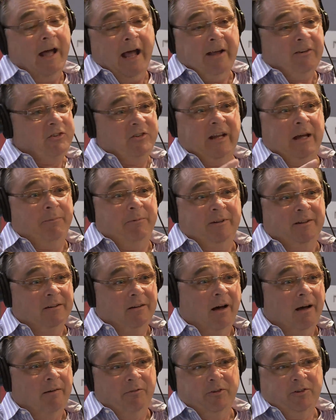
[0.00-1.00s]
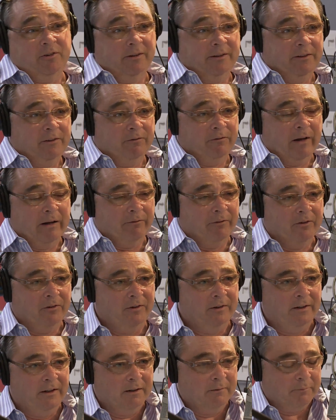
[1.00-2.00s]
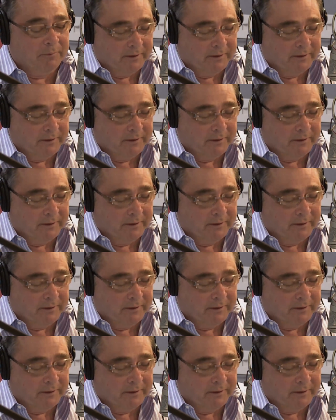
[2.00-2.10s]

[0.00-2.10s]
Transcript: Ask Debbie. Obviously, you've never seen it. But,